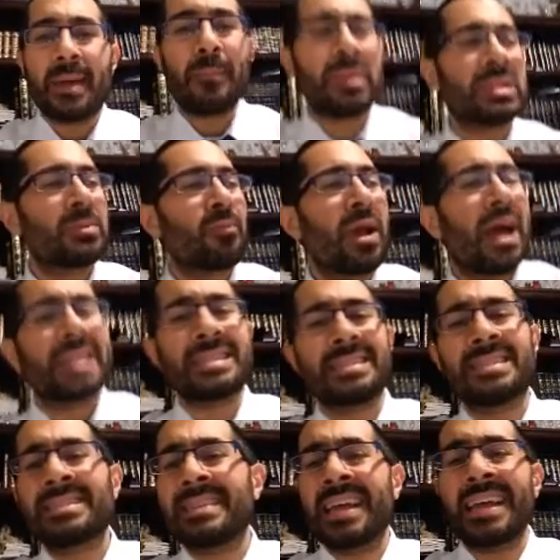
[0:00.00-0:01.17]
in this process
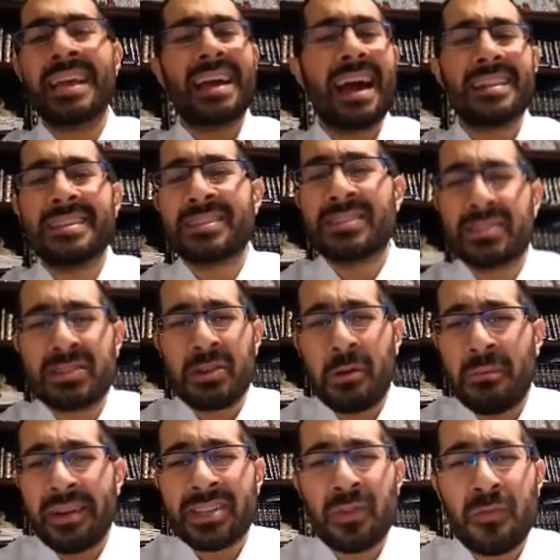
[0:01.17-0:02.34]
is saying, God does so
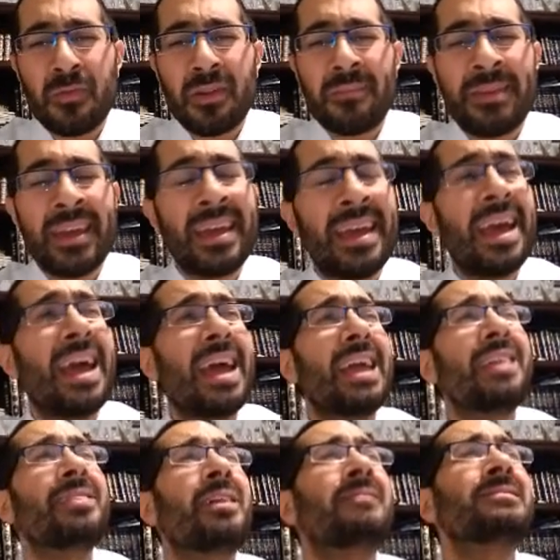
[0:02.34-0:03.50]
much for me.
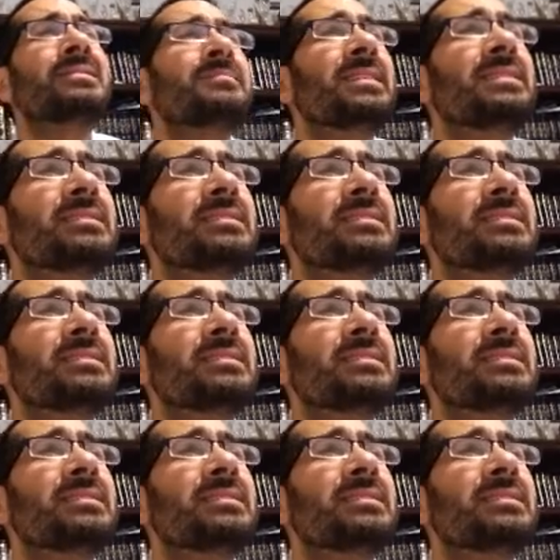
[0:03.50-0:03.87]
He loves me